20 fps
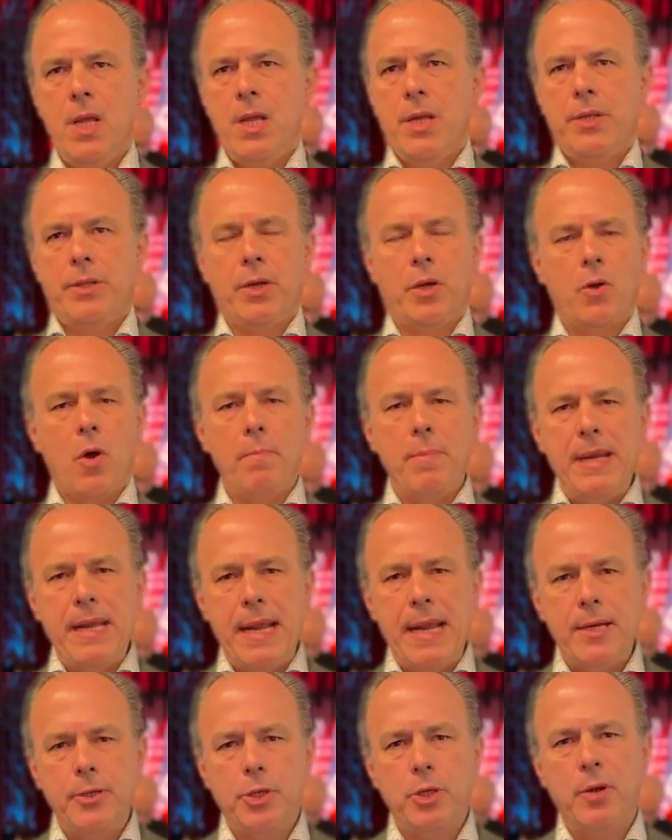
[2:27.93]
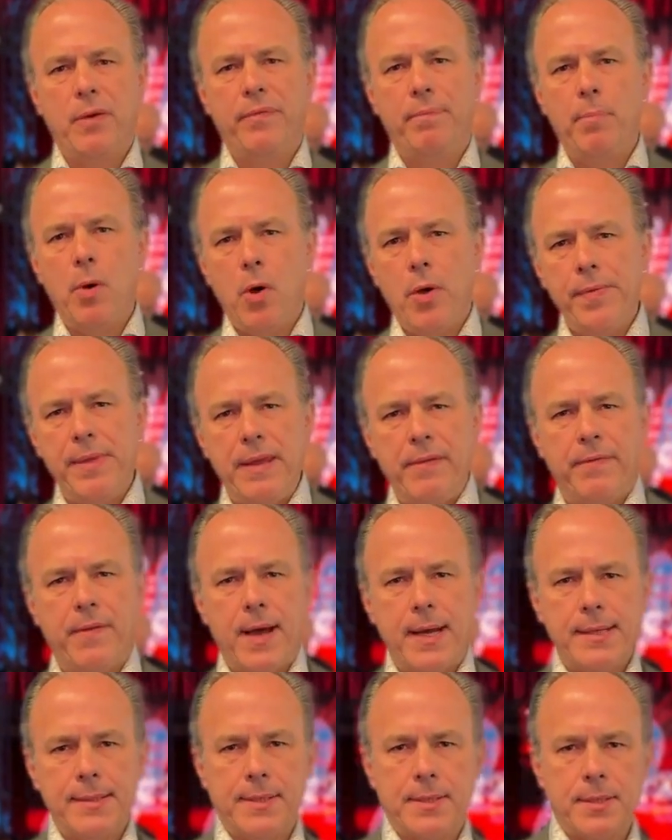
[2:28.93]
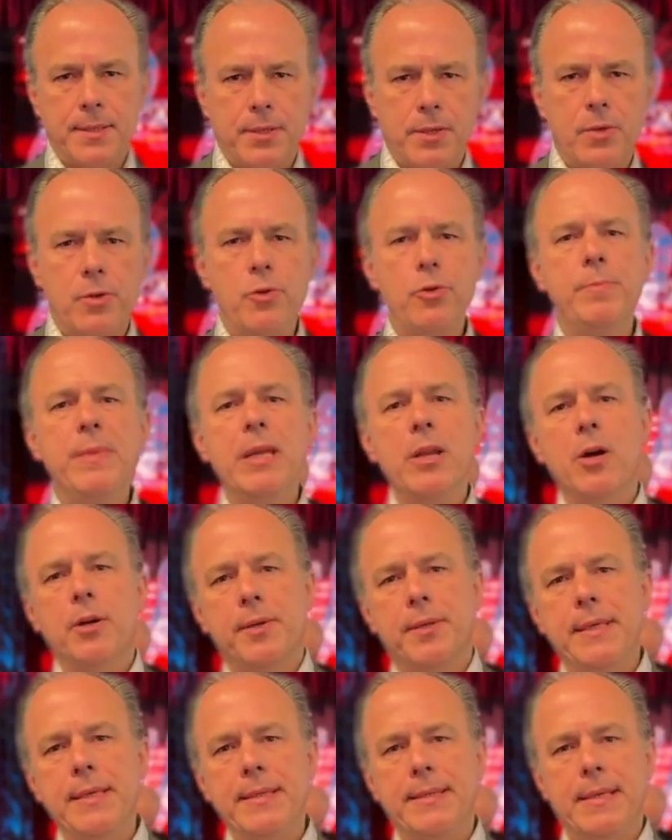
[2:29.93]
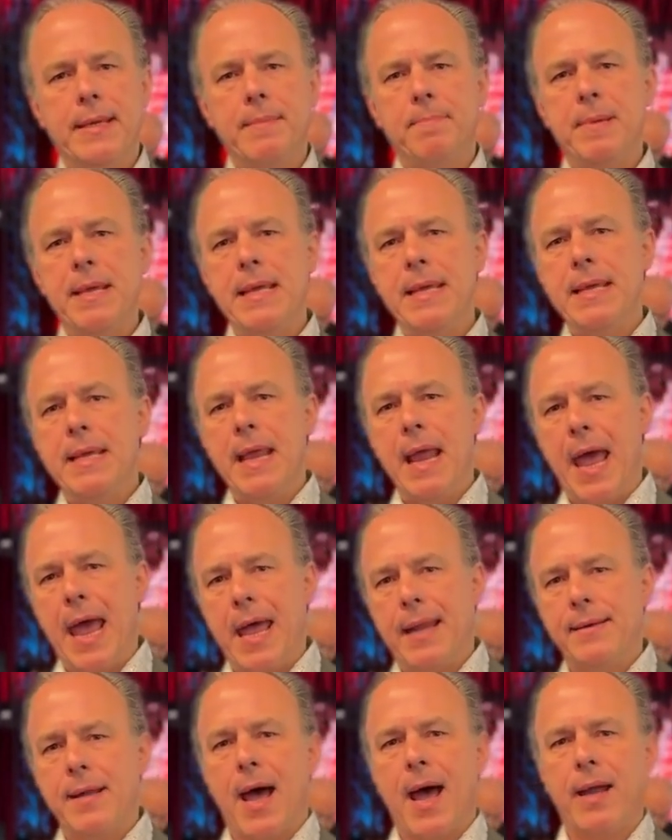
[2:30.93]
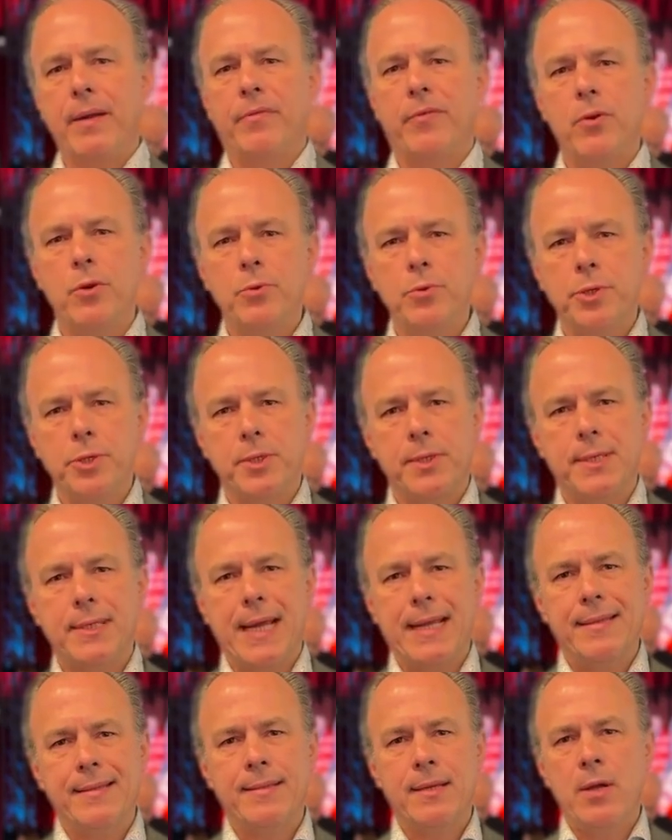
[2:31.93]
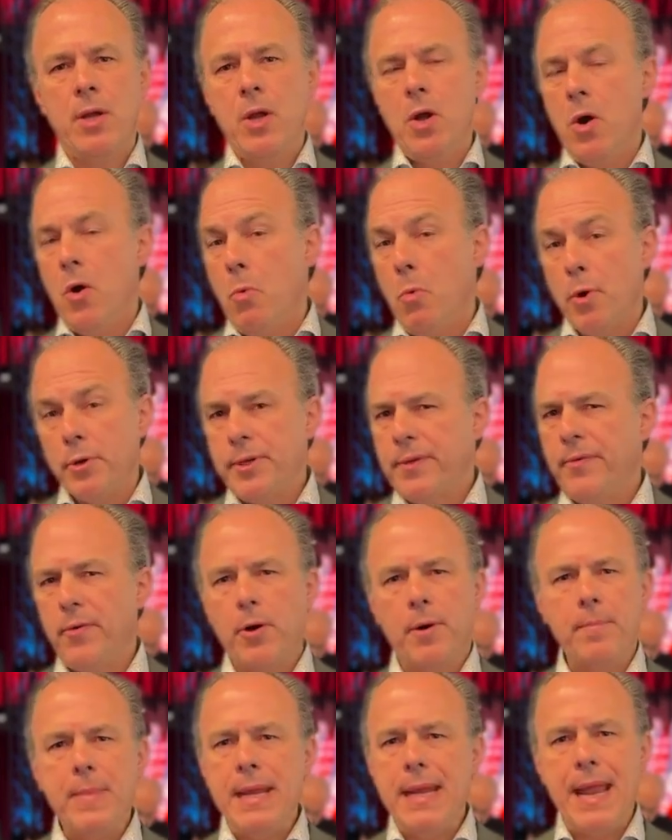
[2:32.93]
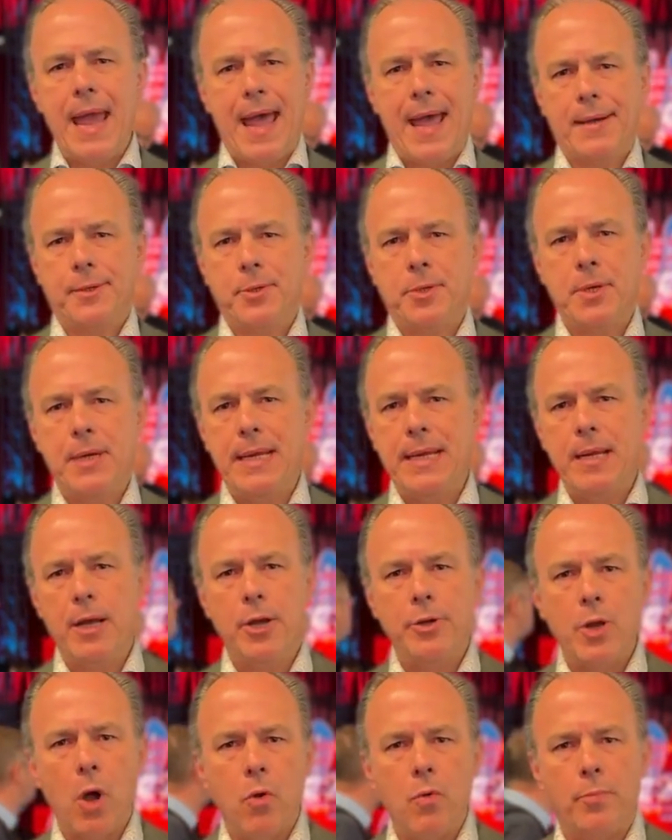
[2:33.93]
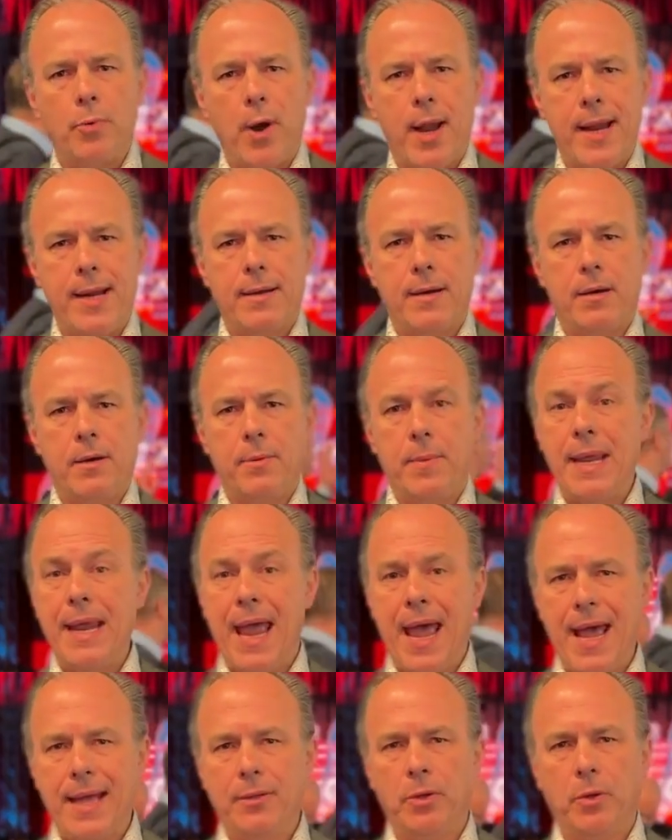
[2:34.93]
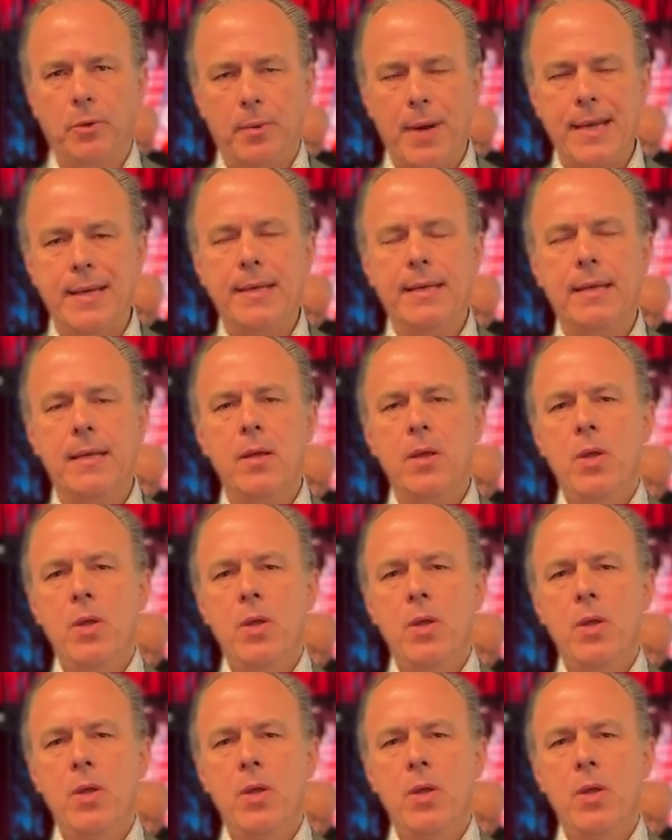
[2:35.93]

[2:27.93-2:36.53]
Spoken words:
The combination of both devices, the luminaire DCB and the evolution stent, was for me actually a no-brainer. We had already